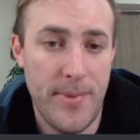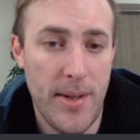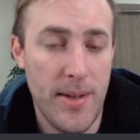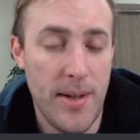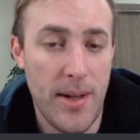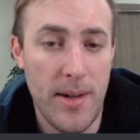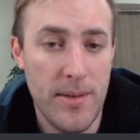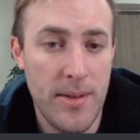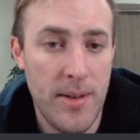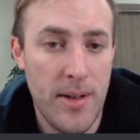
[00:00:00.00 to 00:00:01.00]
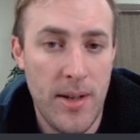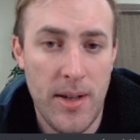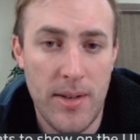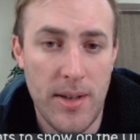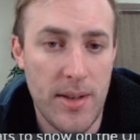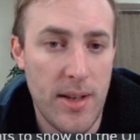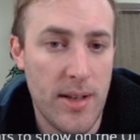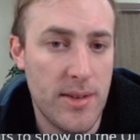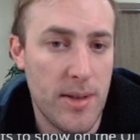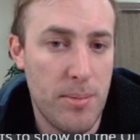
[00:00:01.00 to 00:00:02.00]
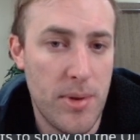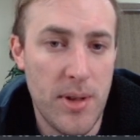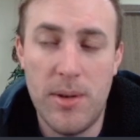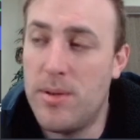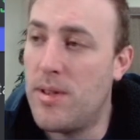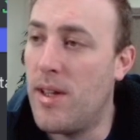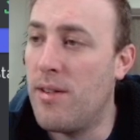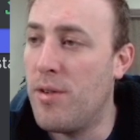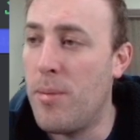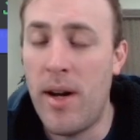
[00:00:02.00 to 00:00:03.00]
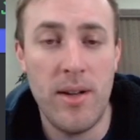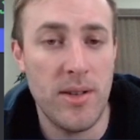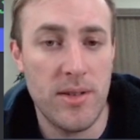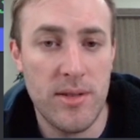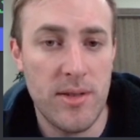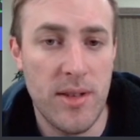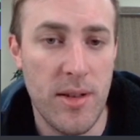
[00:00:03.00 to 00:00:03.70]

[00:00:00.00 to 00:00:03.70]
and I think that's a pretty huge thing for miners.